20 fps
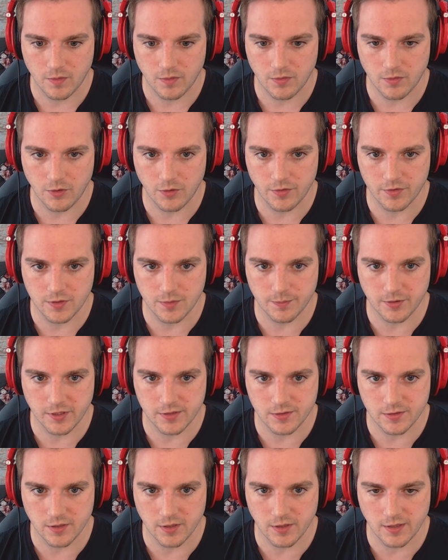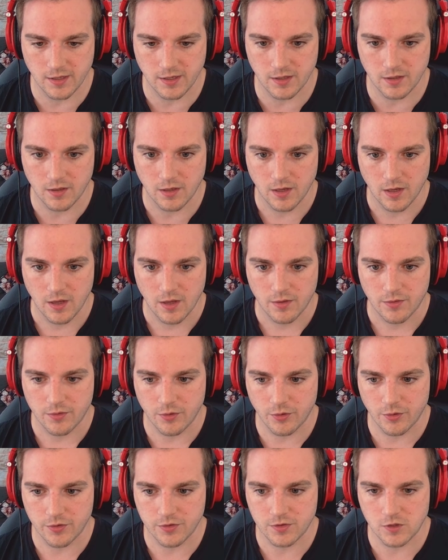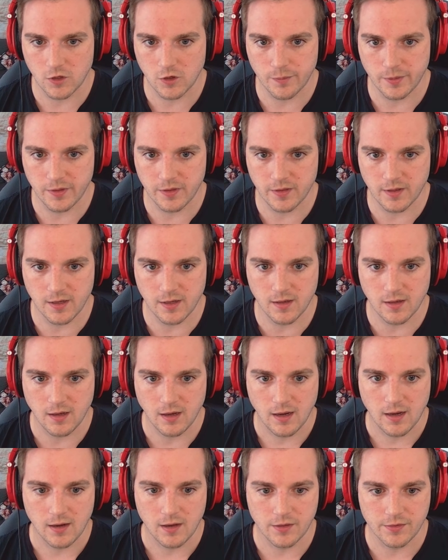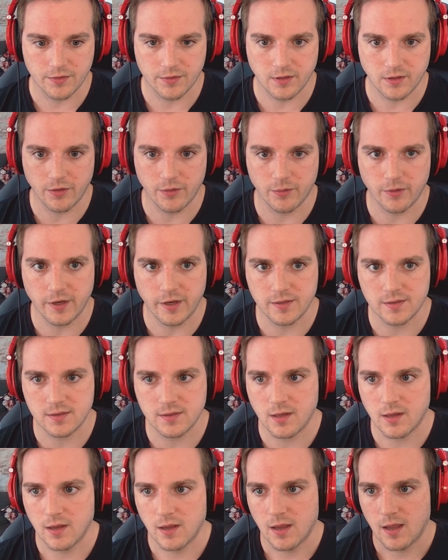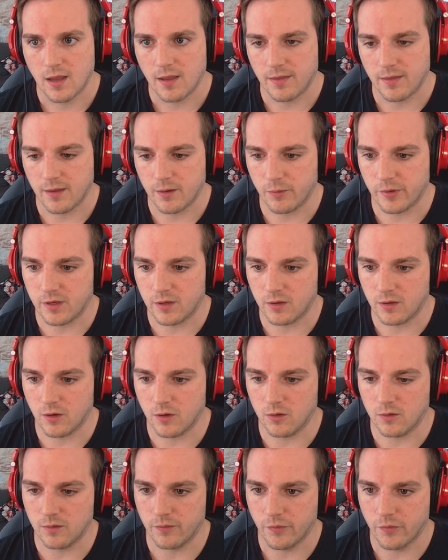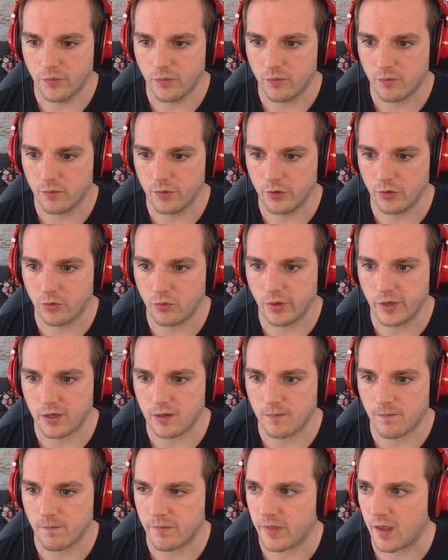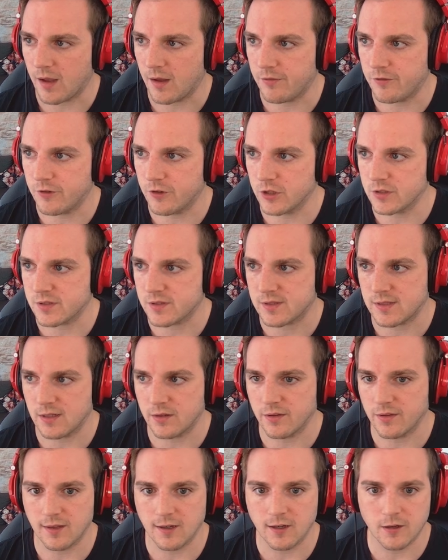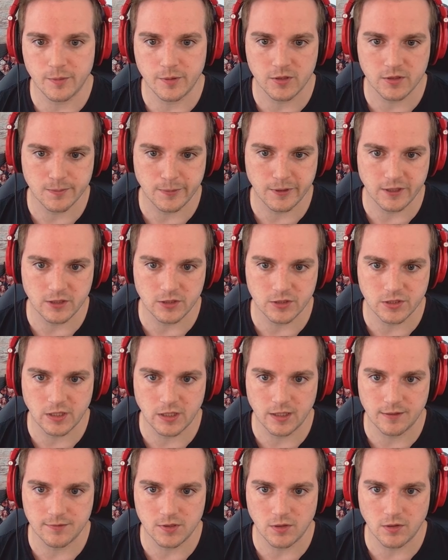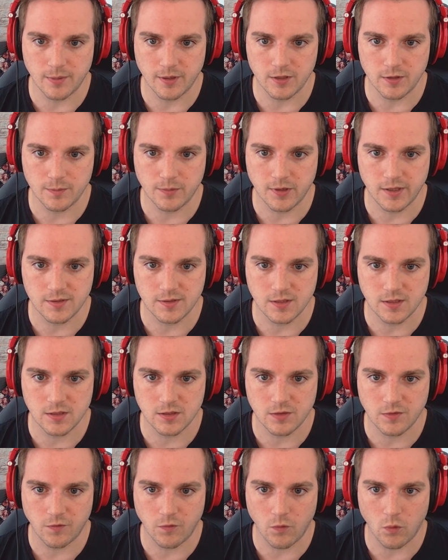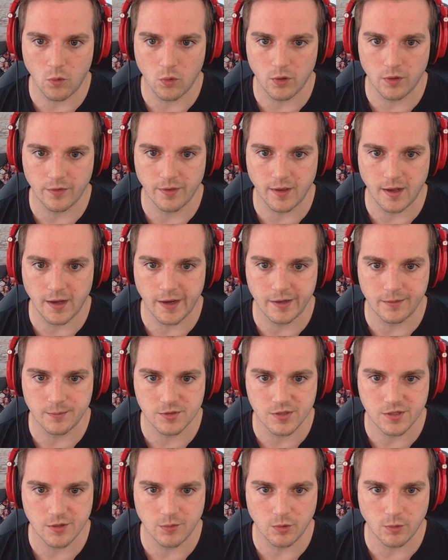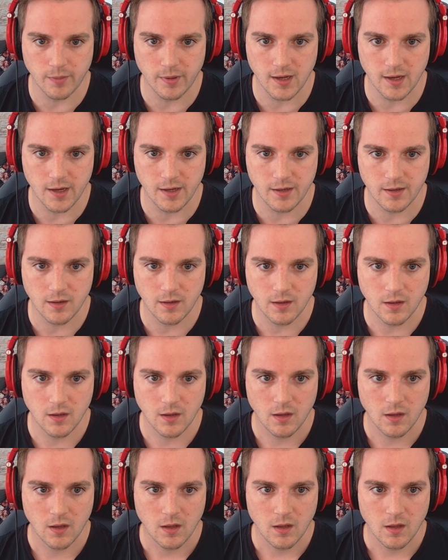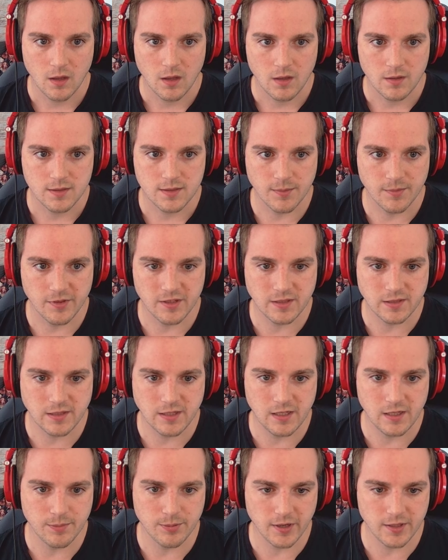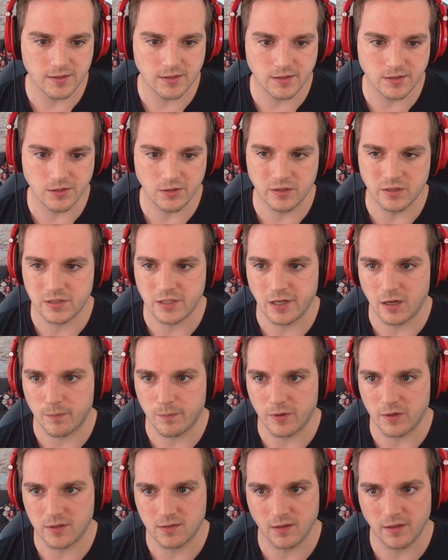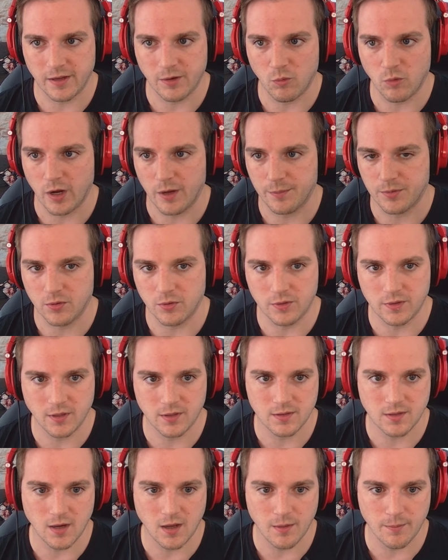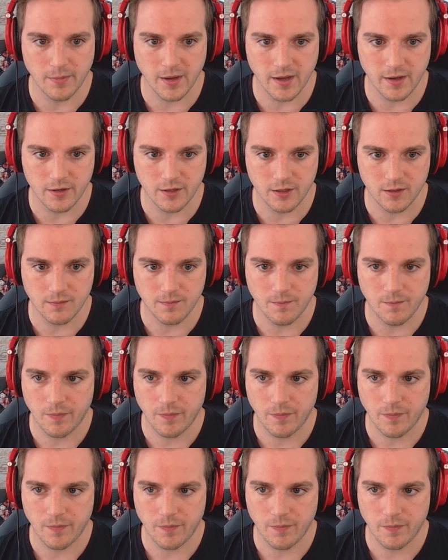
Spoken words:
Throw the suppressor in there. Throw the scope in there. I'll sell the rest. And then we can go real quick. I first sell to therapist because she gives you the best prices for the items she will buy. Some of these key prices you can check, but it's late wipe, so it does not matter.